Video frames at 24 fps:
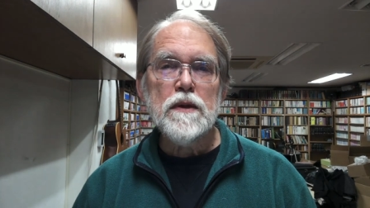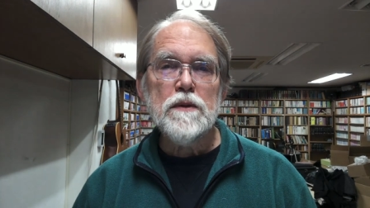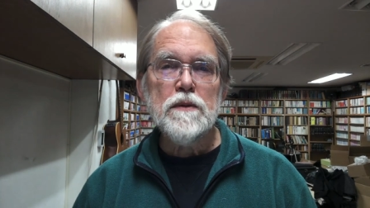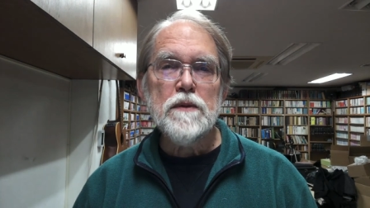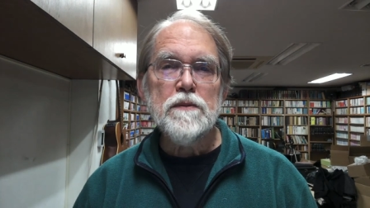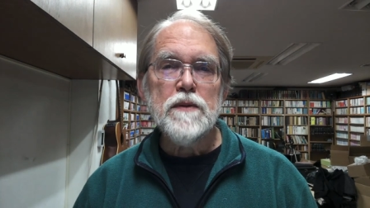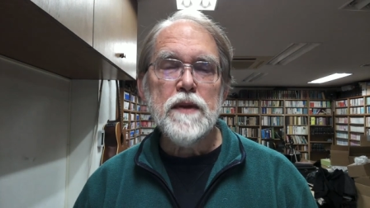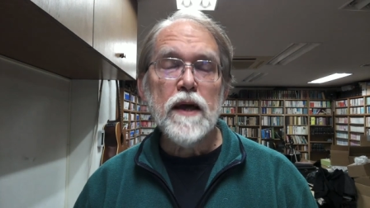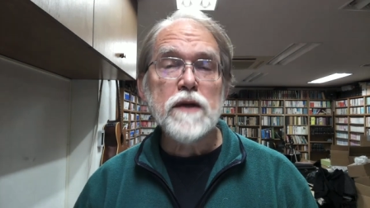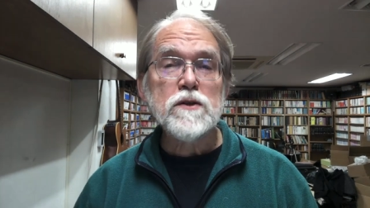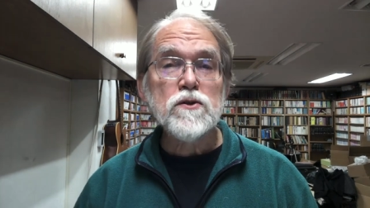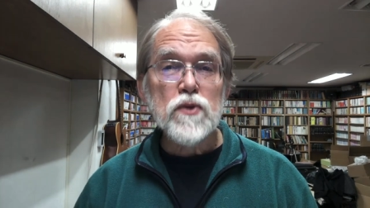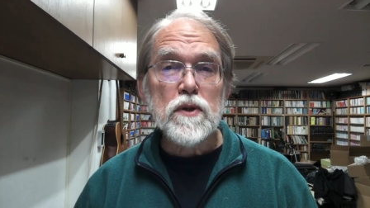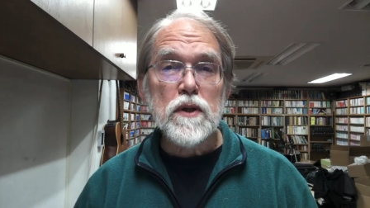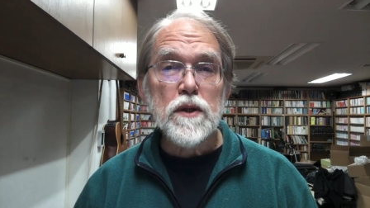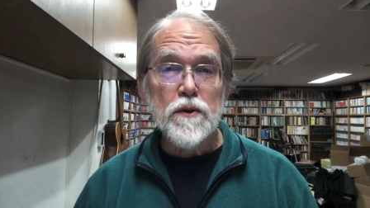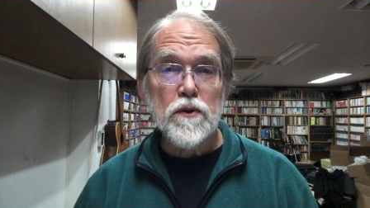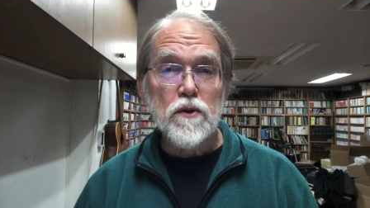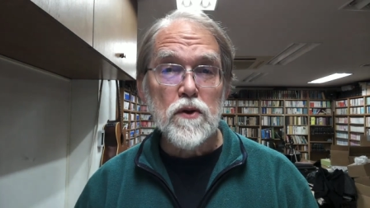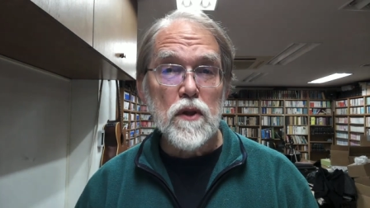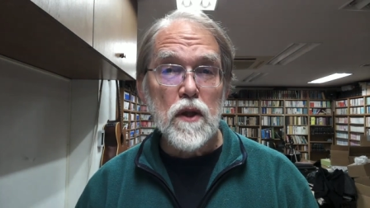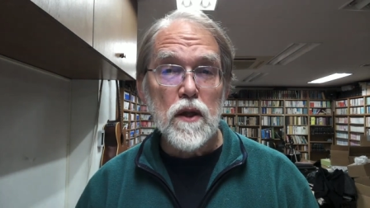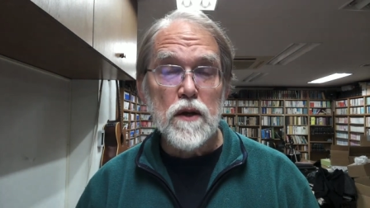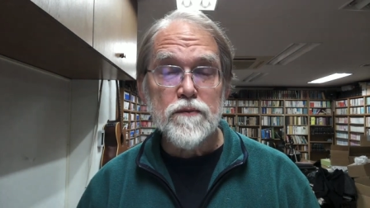Naturally,
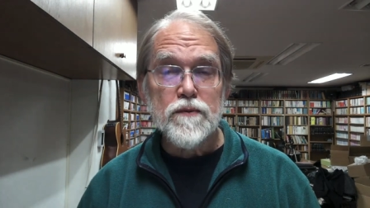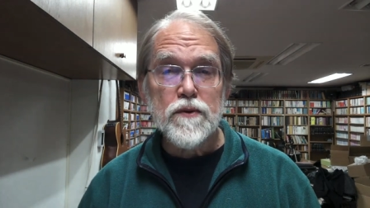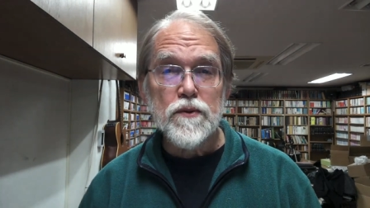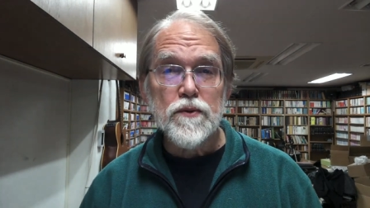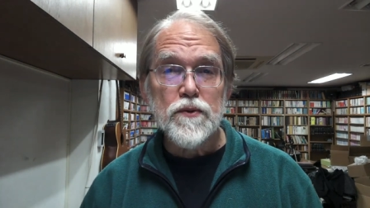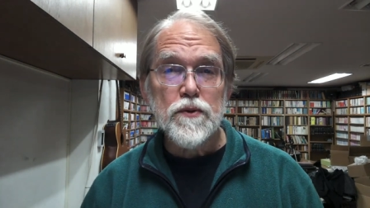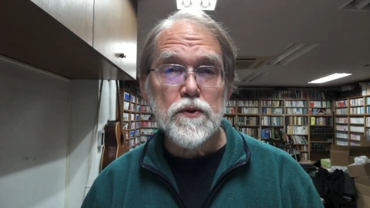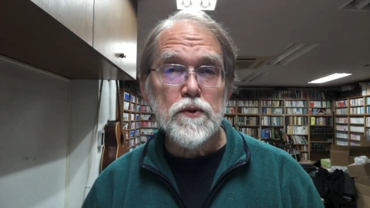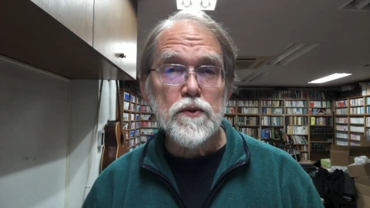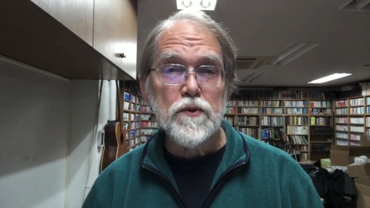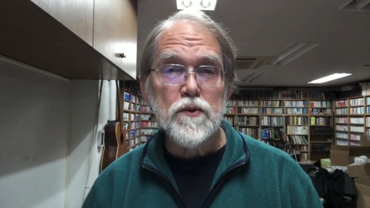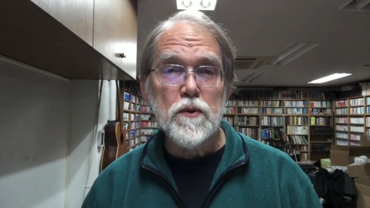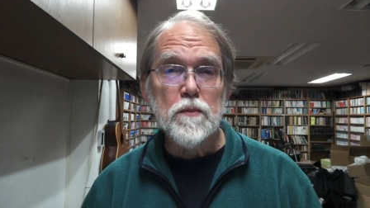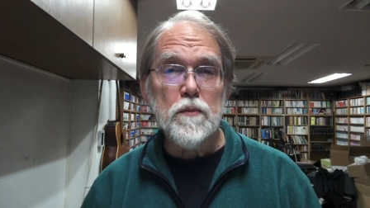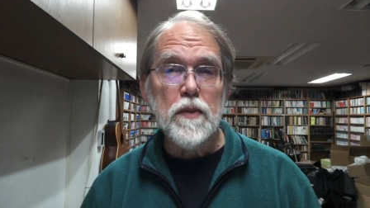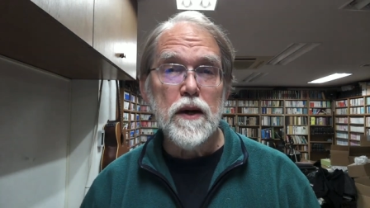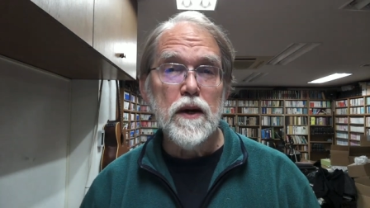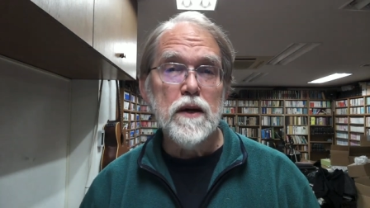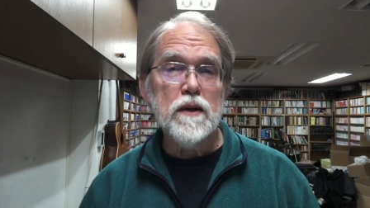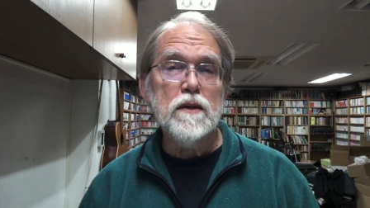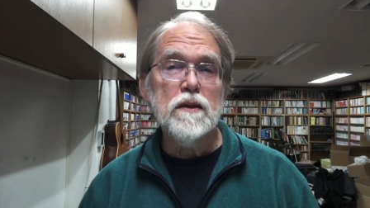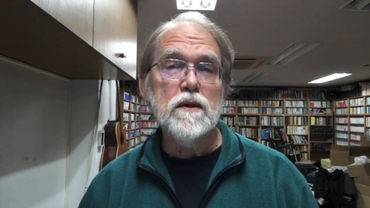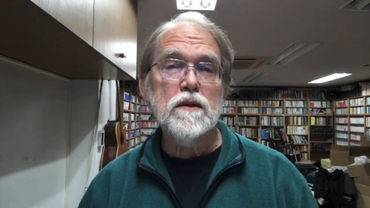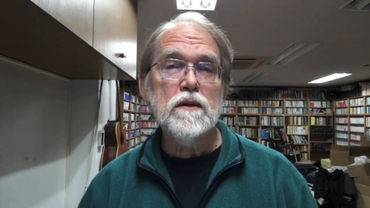there are a lot of concerns
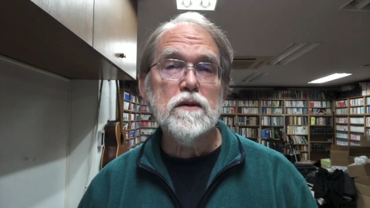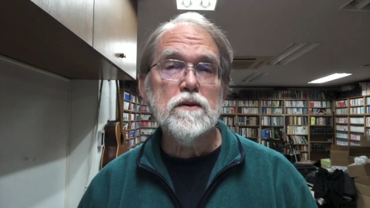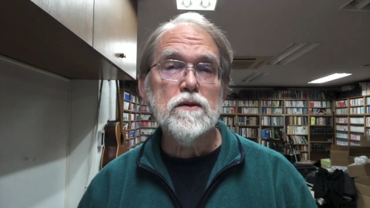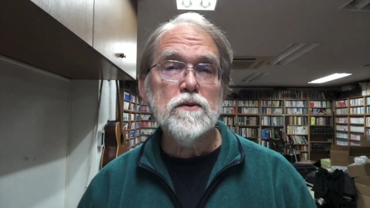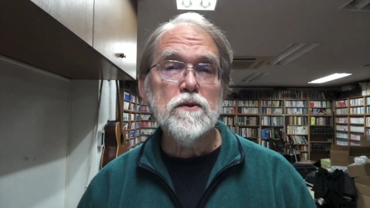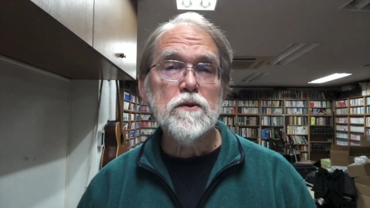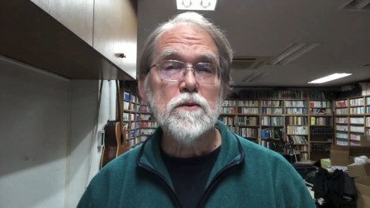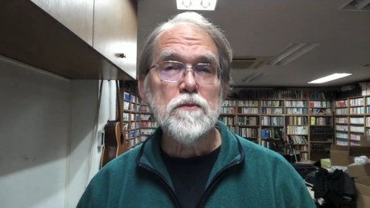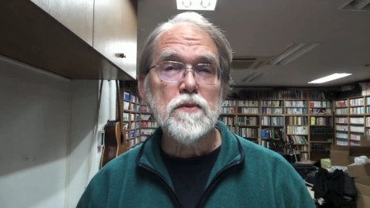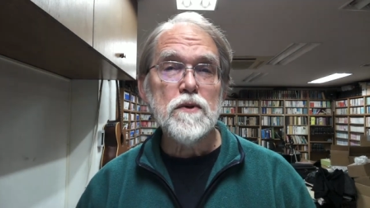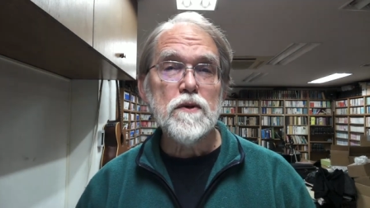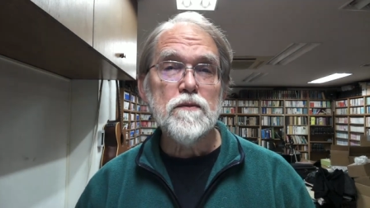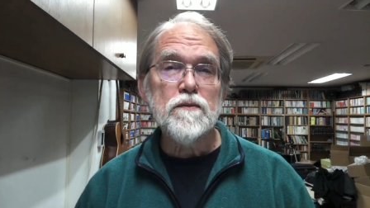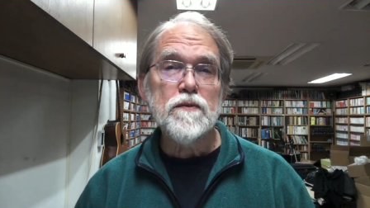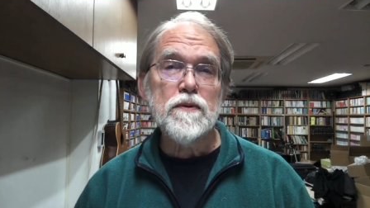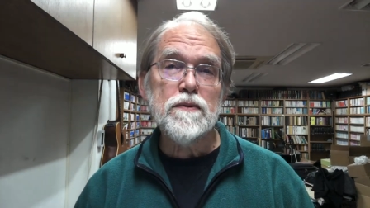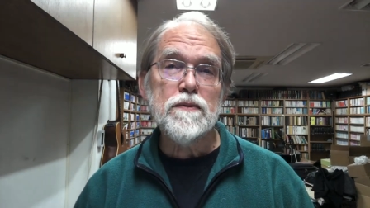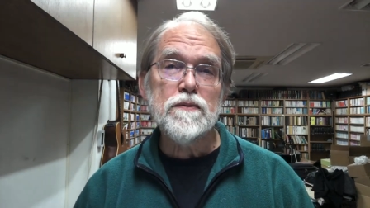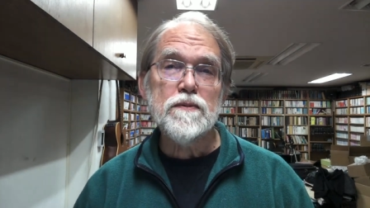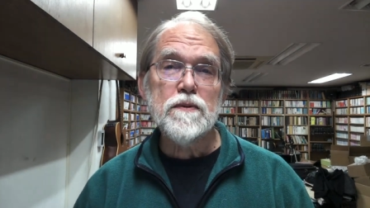about it in terms of,